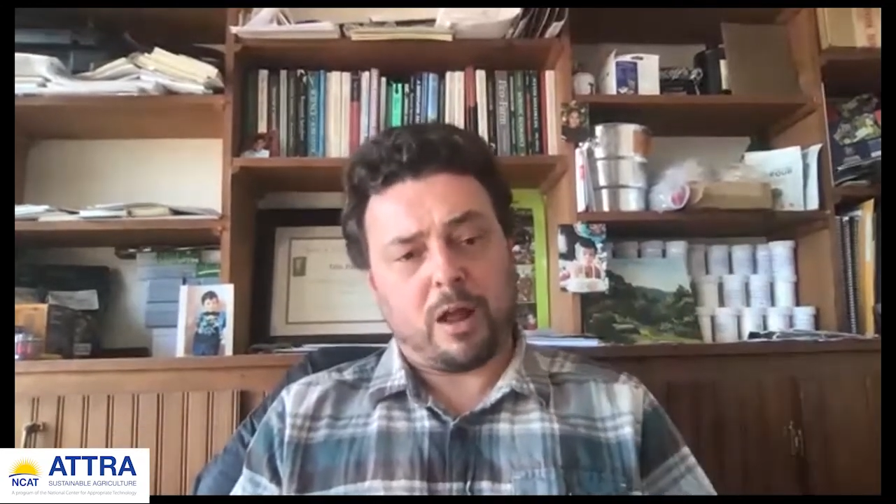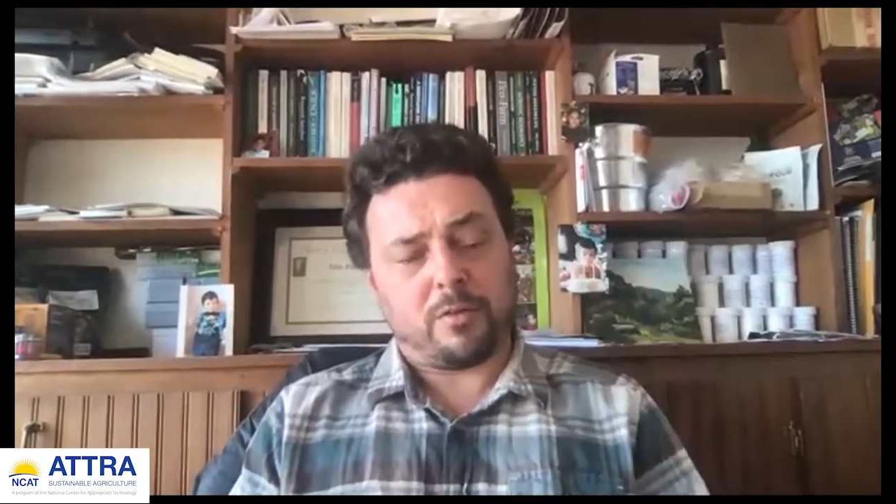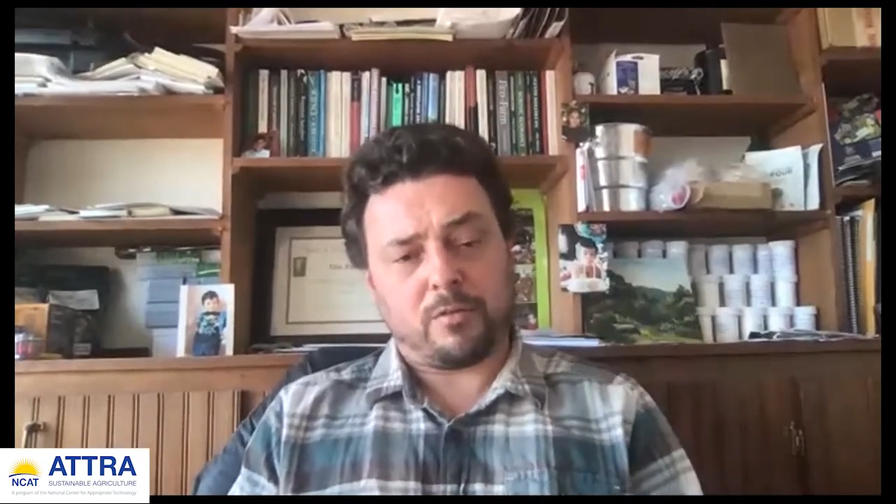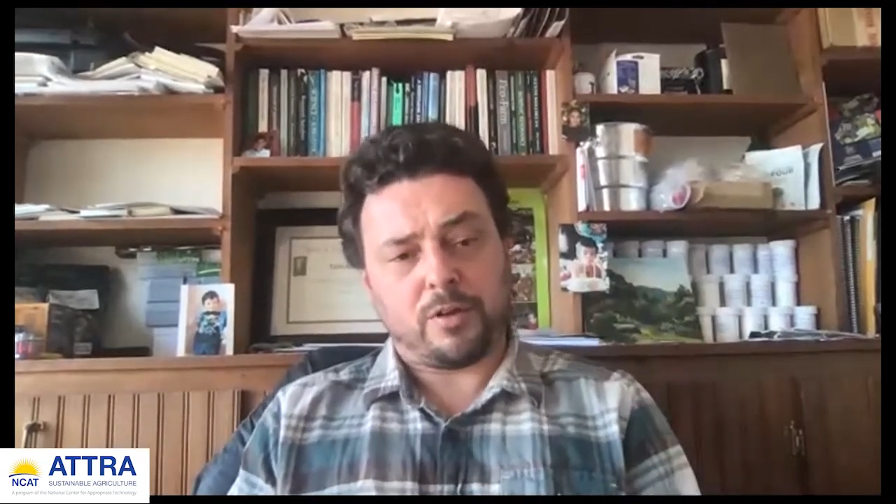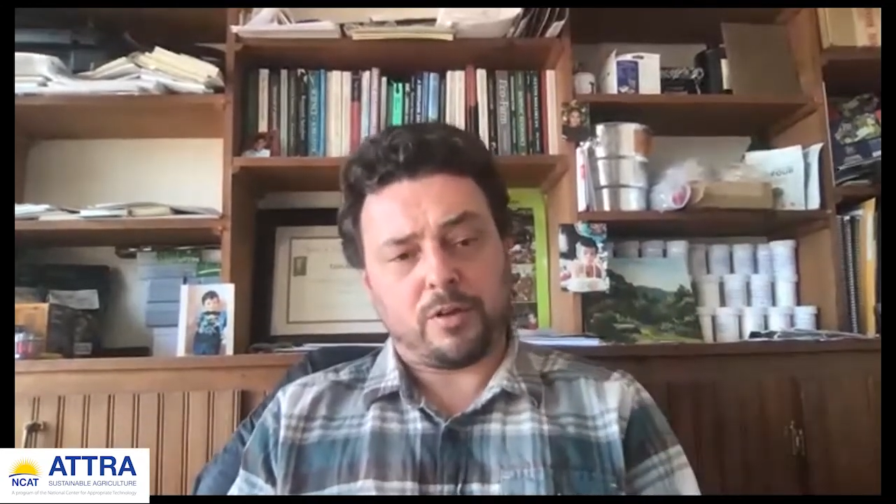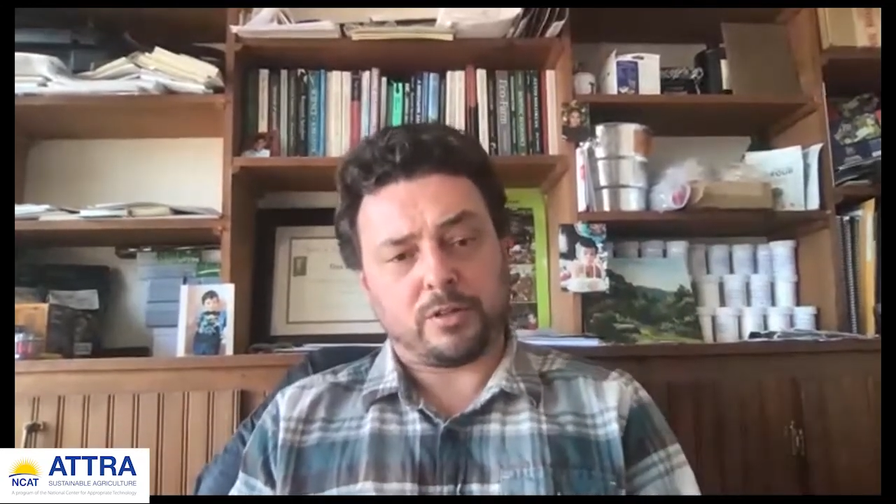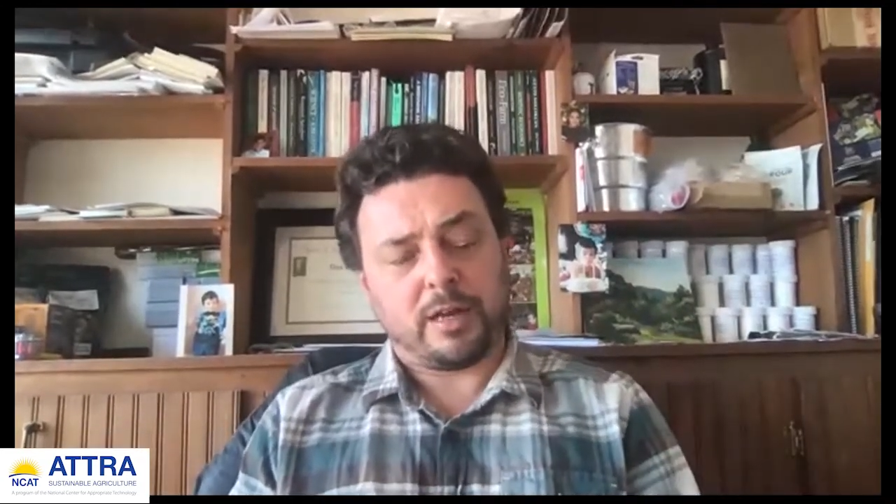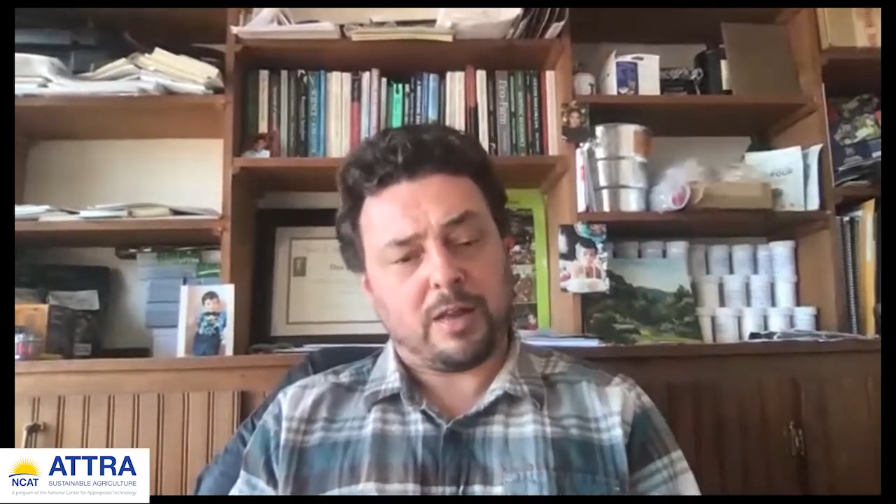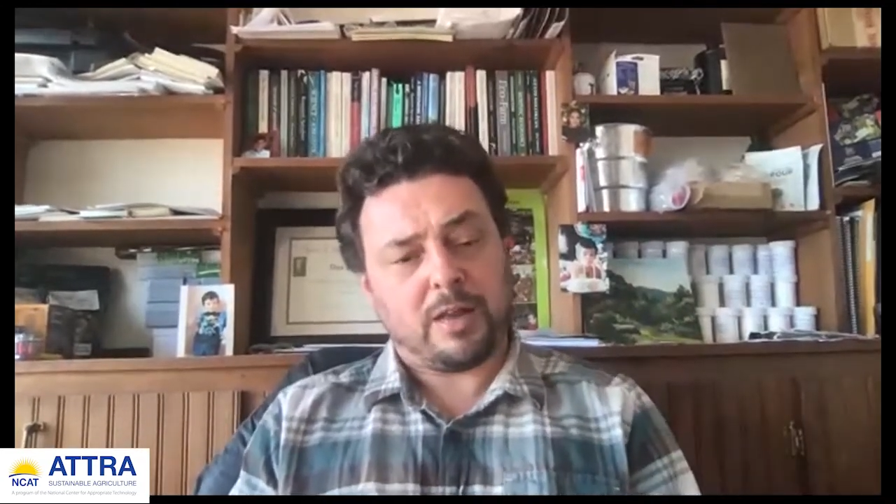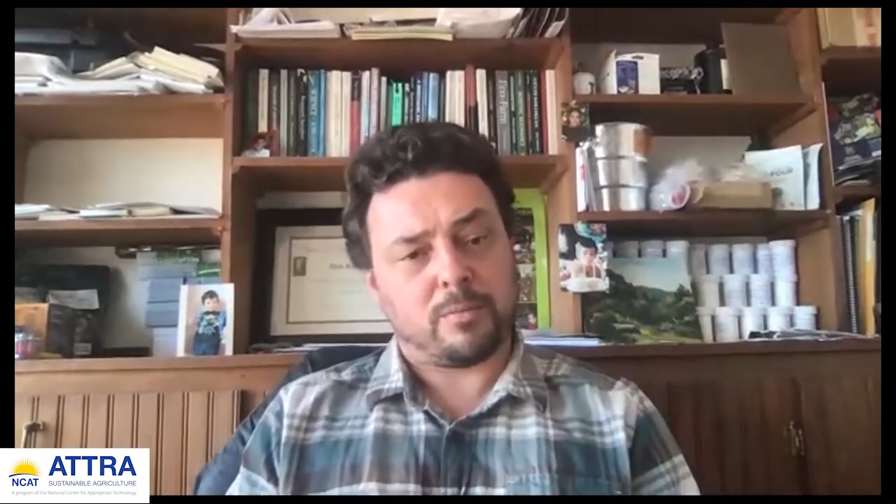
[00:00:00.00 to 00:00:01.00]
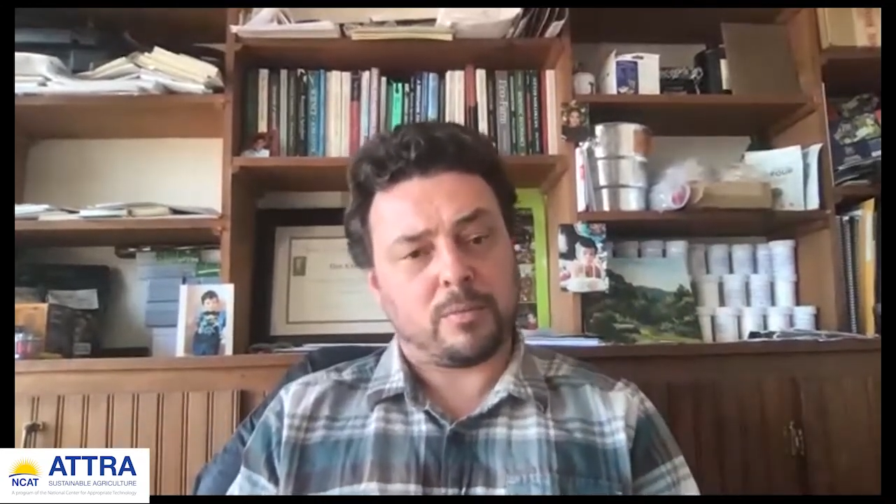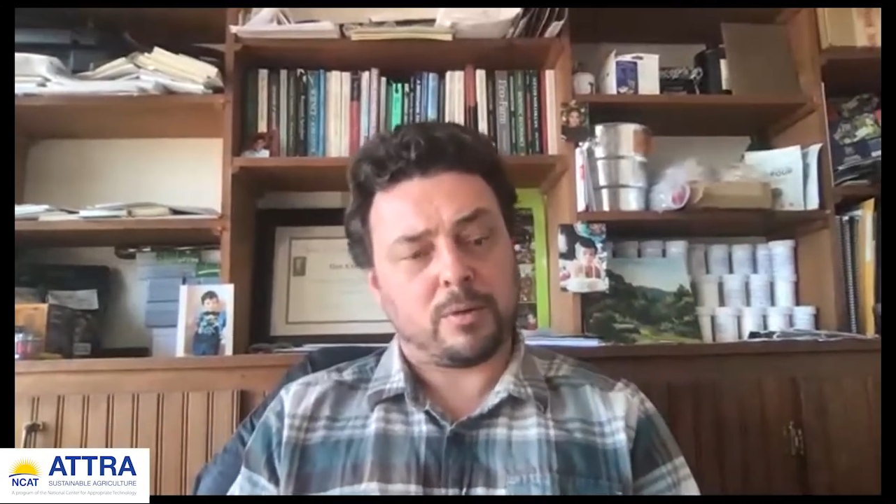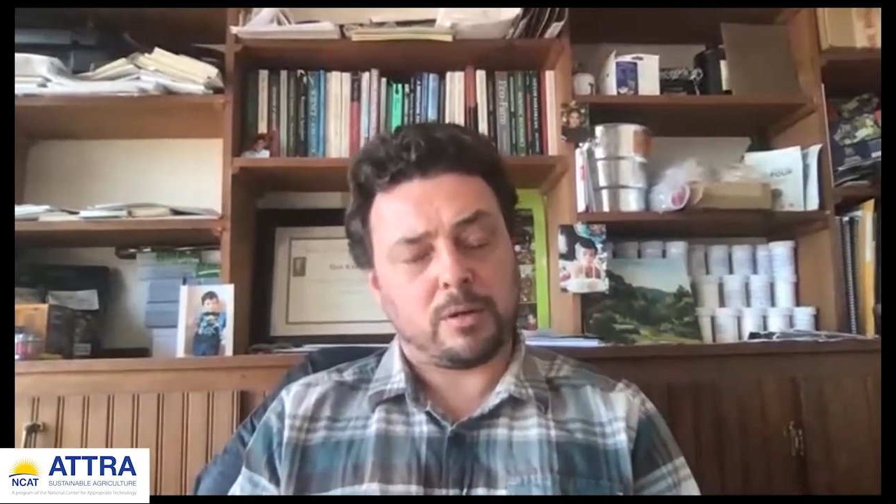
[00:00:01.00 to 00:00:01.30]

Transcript: on the field can have some,